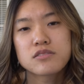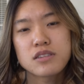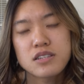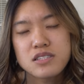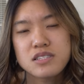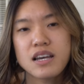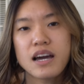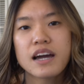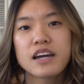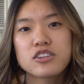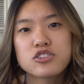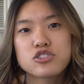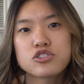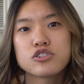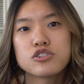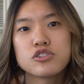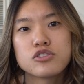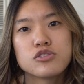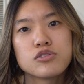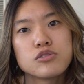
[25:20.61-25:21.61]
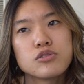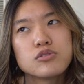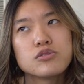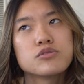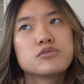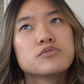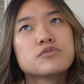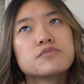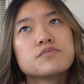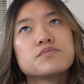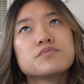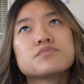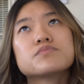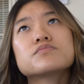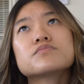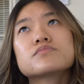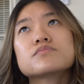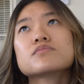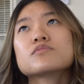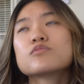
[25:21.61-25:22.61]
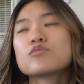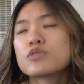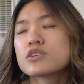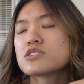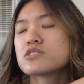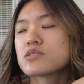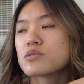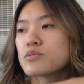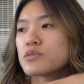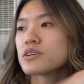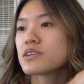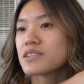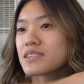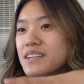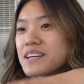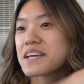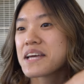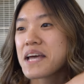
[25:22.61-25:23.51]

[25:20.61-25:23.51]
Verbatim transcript: decide to what's the word